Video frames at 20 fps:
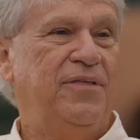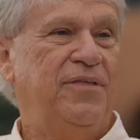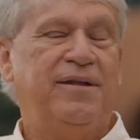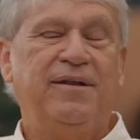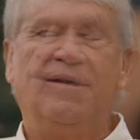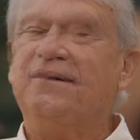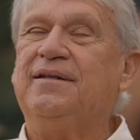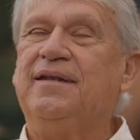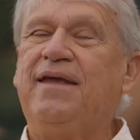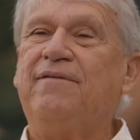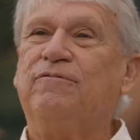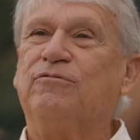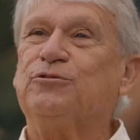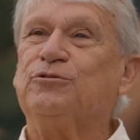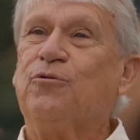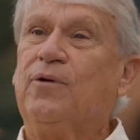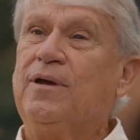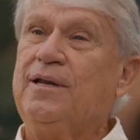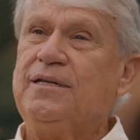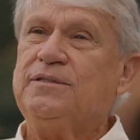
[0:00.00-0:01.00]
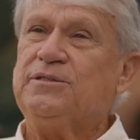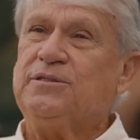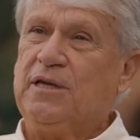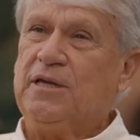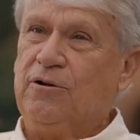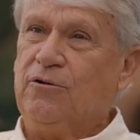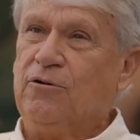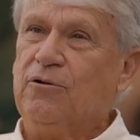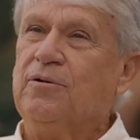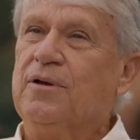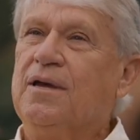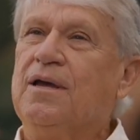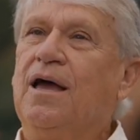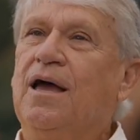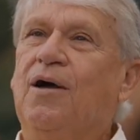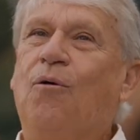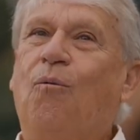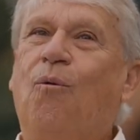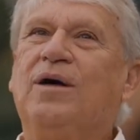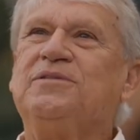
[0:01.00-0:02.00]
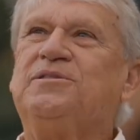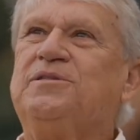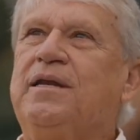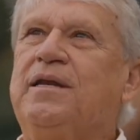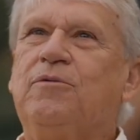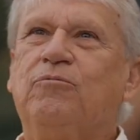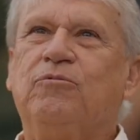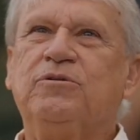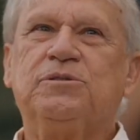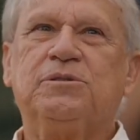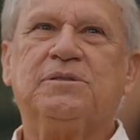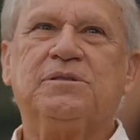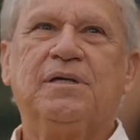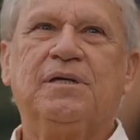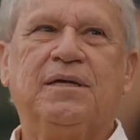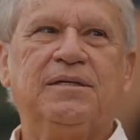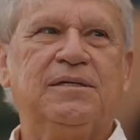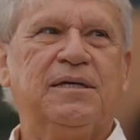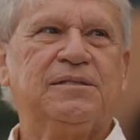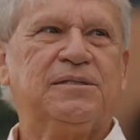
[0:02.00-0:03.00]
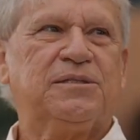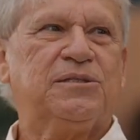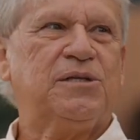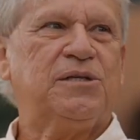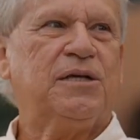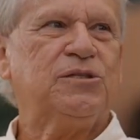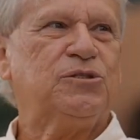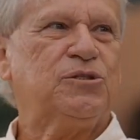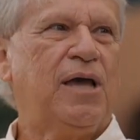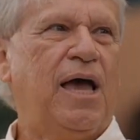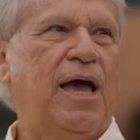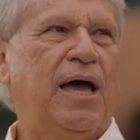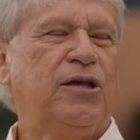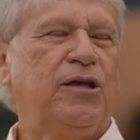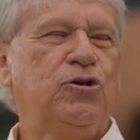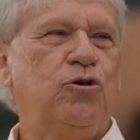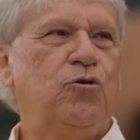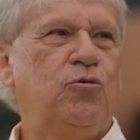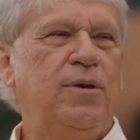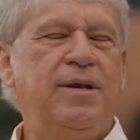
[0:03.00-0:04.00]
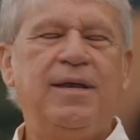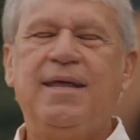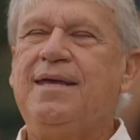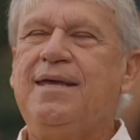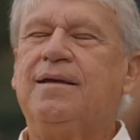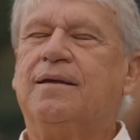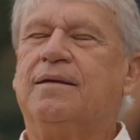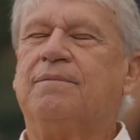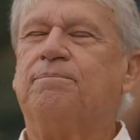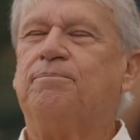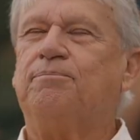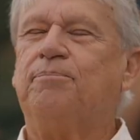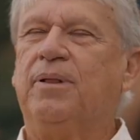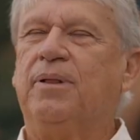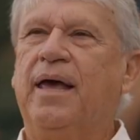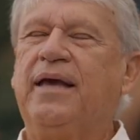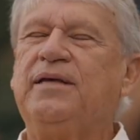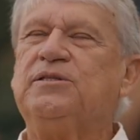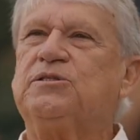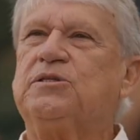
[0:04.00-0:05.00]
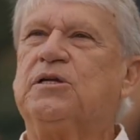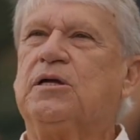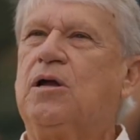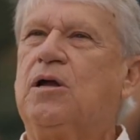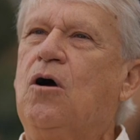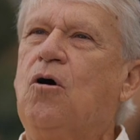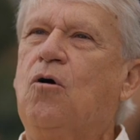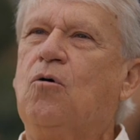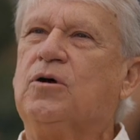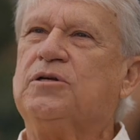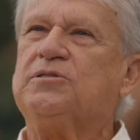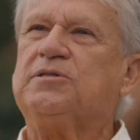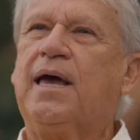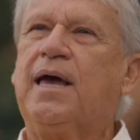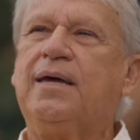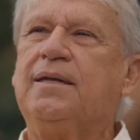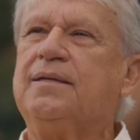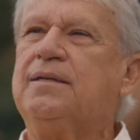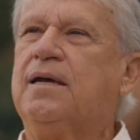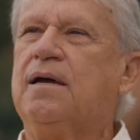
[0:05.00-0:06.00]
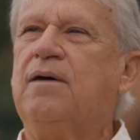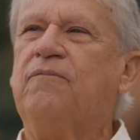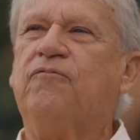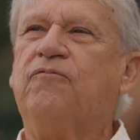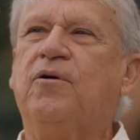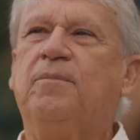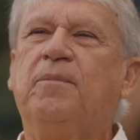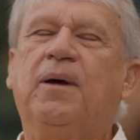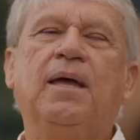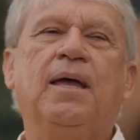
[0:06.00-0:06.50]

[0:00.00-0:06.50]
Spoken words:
the Naval Training Center was that it was such a unique place to go, because I had come from